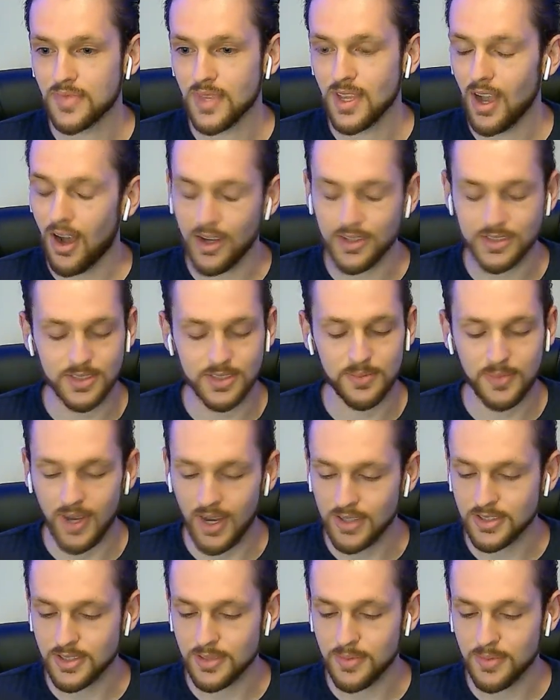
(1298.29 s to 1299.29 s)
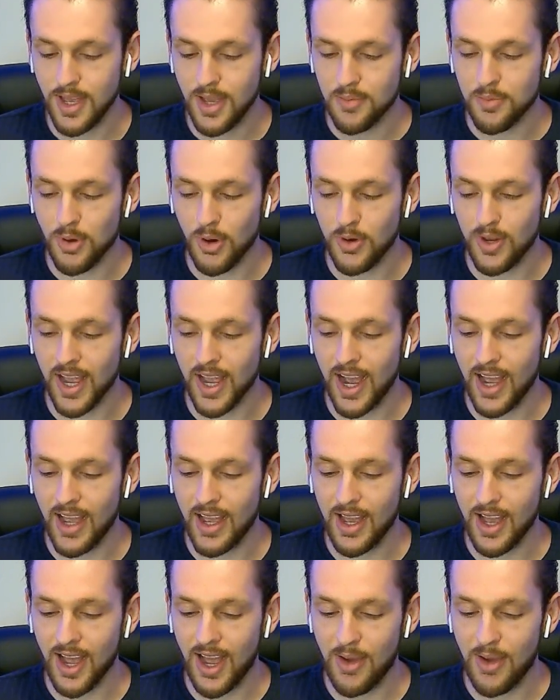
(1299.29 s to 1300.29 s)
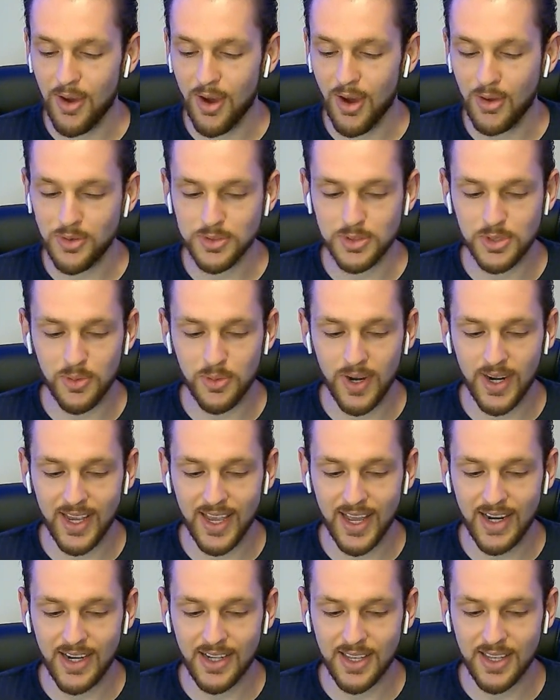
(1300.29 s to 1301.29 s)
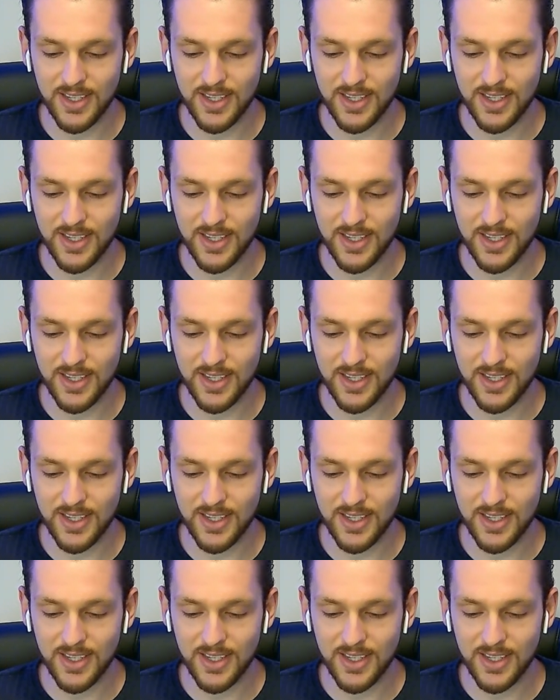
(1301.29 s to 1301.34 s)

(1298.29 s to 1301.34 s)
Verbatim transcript: awesome awesome brody i i also want to get